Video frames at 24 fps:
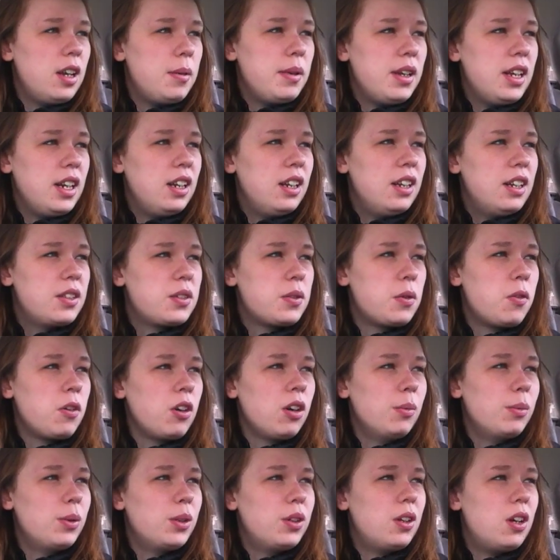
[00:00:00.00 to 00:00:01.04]
I mean, it's
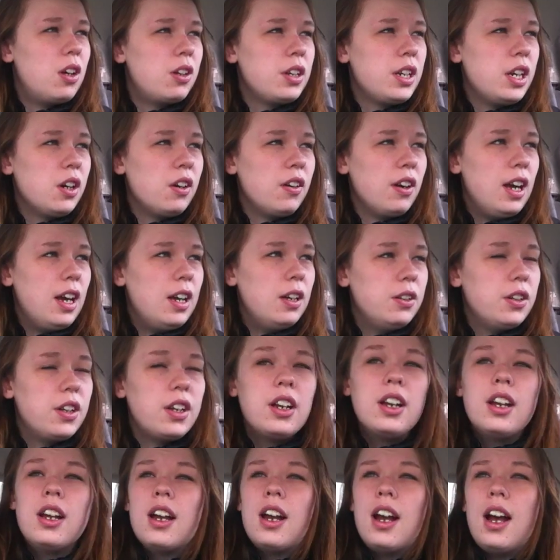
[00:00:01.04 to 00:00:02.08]
horrible all year round.
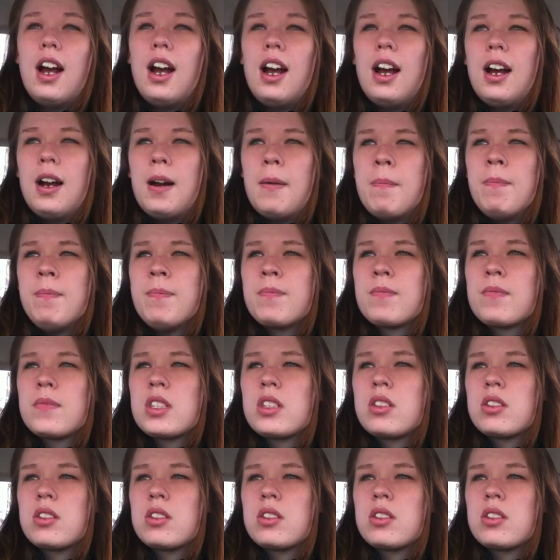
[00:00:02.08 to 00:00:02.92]
Um,